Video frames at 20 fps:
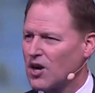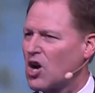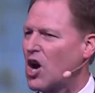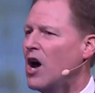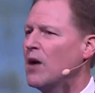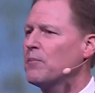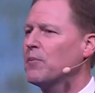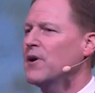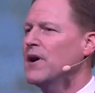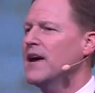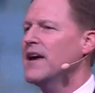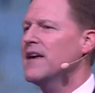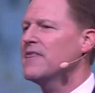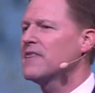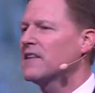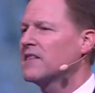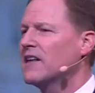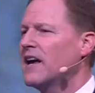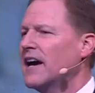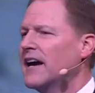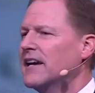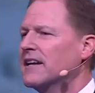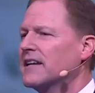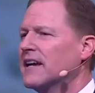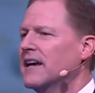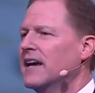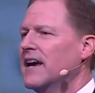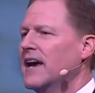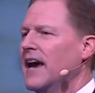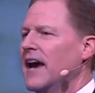comprehend the light,
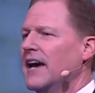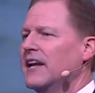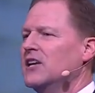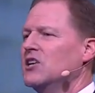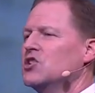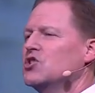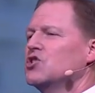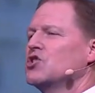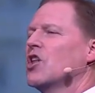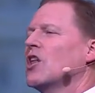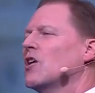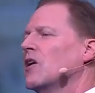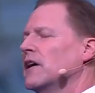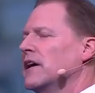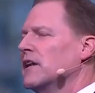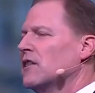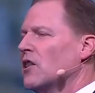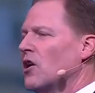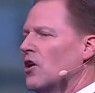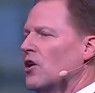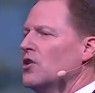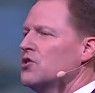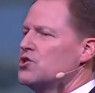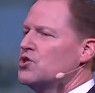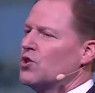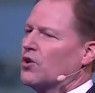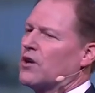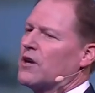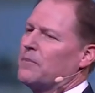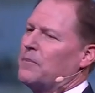and
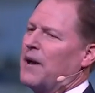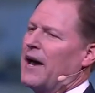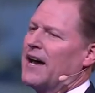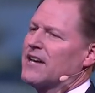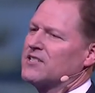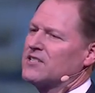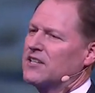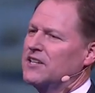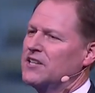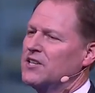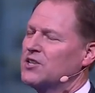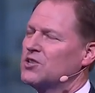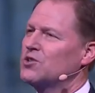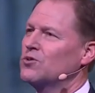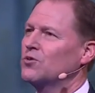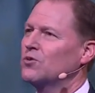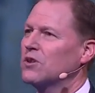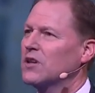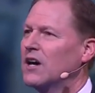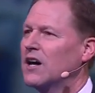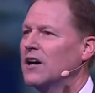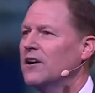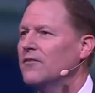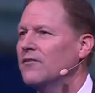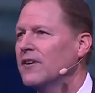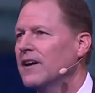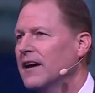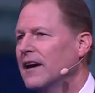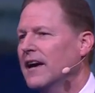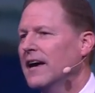enlarge your capacity to
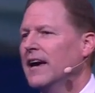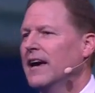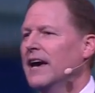love